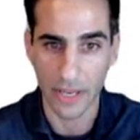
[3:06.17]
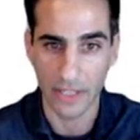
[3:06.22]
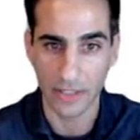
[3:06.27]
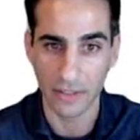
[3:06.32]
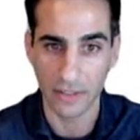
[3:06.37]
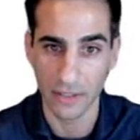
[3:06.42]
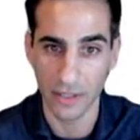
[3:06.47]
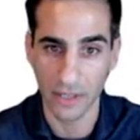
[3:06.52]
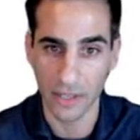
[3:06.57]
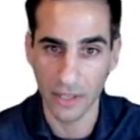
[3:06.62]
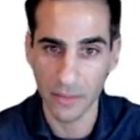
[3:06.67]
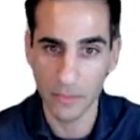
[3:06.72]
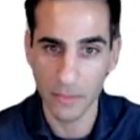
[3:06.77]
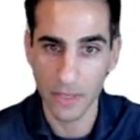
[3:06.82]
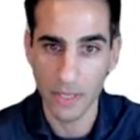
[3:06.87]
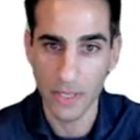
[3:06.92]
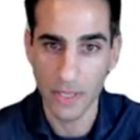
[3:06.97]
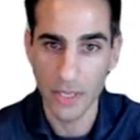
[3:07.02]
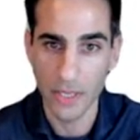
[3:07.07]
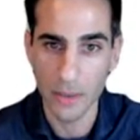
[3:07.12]
in time
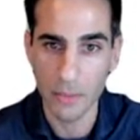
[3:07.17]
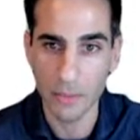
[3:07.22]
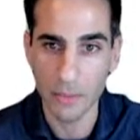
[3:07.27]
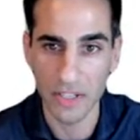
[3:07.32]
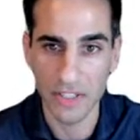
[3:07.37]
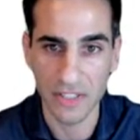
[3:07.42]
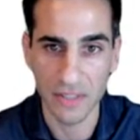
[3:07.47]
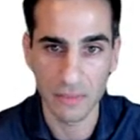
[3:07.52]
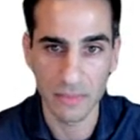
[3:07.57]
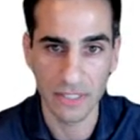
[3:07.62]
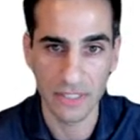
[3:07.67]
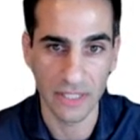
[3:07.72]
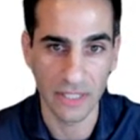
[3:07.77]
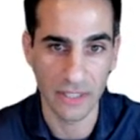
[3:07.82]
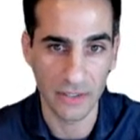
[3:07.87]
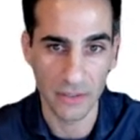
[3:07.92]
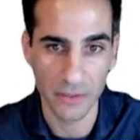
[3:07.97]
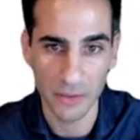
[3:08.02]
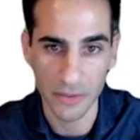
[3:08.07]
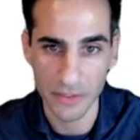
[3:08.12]
by something
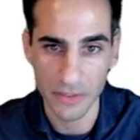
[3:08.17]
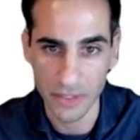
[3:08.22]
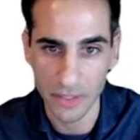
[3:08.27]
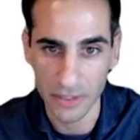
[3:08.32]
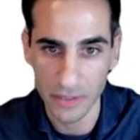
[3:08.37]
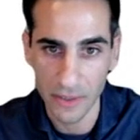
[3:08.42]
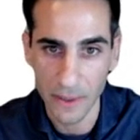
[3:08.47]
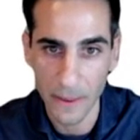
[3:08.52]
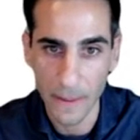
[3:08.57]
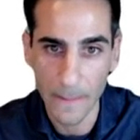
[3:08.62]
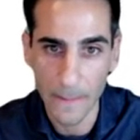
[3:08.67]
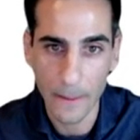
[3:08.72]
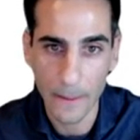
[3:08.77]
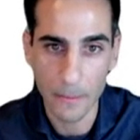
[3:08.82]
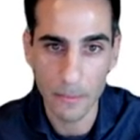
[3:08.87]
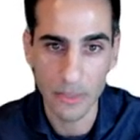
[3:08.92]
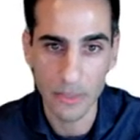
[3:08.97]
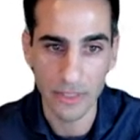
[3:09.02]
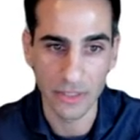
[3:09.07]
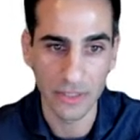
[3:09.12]
like 13
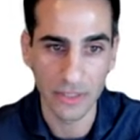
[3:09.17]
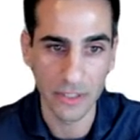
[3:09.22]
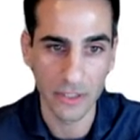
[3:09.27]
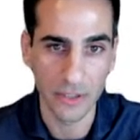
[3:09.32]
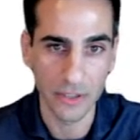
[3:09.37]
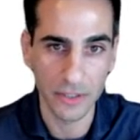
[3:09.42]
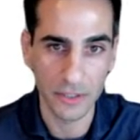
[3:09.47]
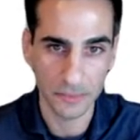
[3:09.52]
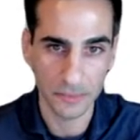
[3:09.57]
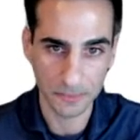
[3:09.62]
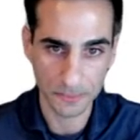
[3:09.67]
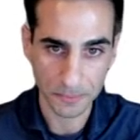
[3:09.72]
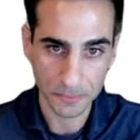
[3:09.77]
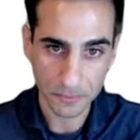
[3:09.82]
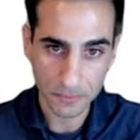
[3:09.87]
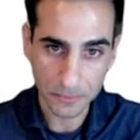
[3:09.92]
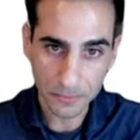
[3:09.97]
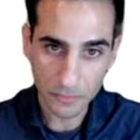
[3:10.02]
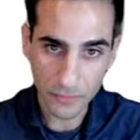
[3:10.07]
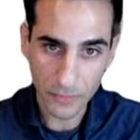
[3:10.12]
billion years.
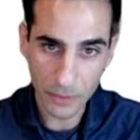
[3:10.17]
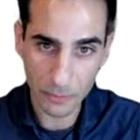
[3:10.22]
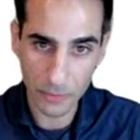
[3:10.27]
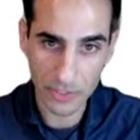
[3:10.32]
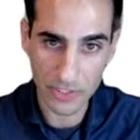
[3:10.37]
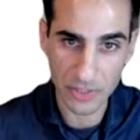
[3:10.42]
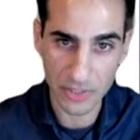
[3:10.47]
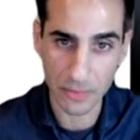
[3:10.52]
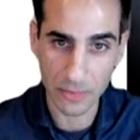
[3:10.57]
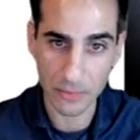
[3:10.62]
But some of